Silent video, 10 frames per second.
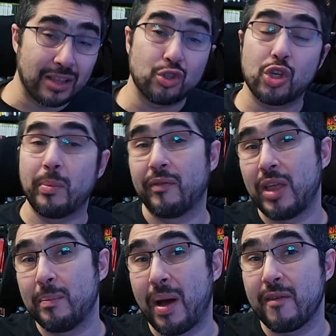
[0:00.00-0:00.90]
and some of
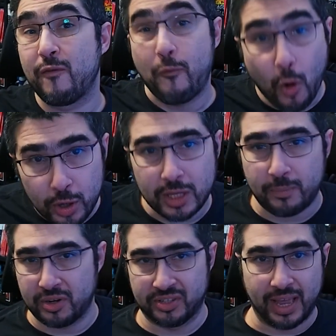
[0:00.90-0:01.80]
them by
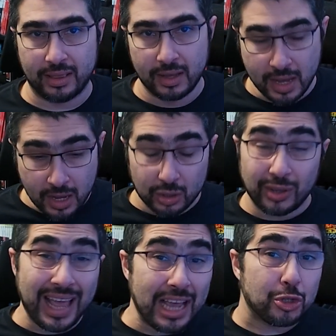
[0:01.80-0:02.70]
40%.
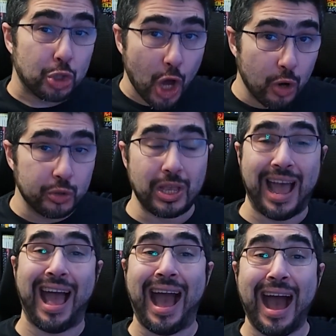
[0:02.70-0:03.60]
So that shows
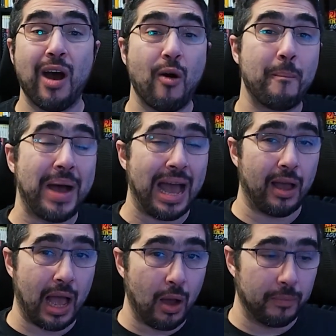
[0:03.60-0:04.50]
how bad
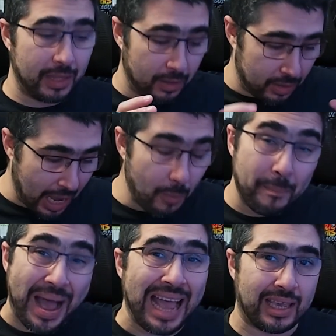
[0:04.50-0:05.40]

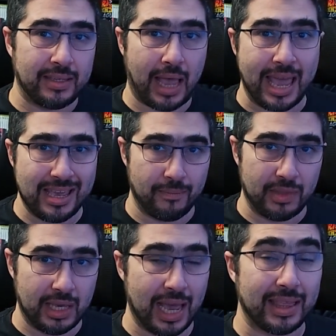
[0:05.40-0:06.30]
is
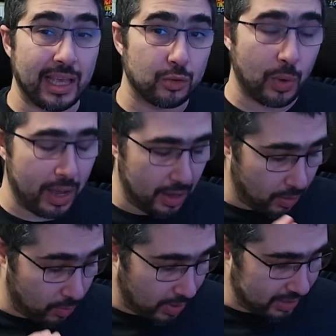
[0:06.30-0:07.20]
AMD, and that's why
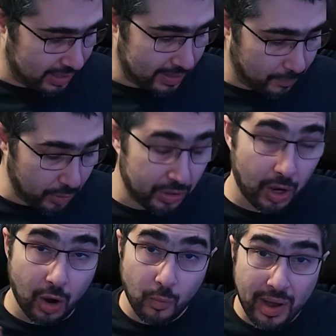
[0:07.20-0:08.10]
I was
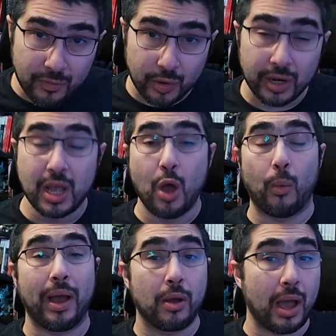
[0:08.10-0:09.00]
disappointed. However,
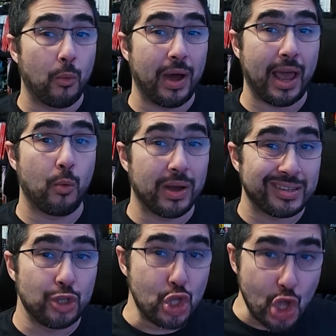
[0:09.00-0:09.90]
what I
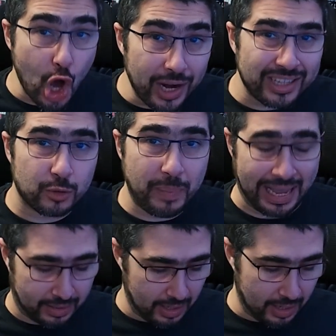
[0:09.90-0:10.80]
was not
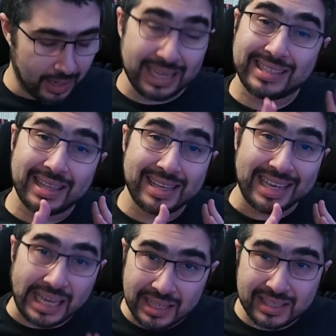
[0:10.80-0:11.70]
expecting is that
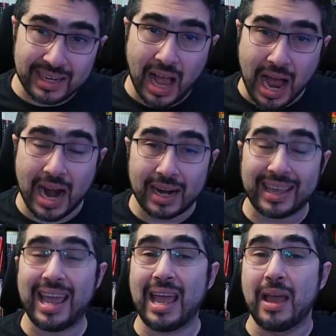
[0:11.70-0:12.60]
the Intel Arc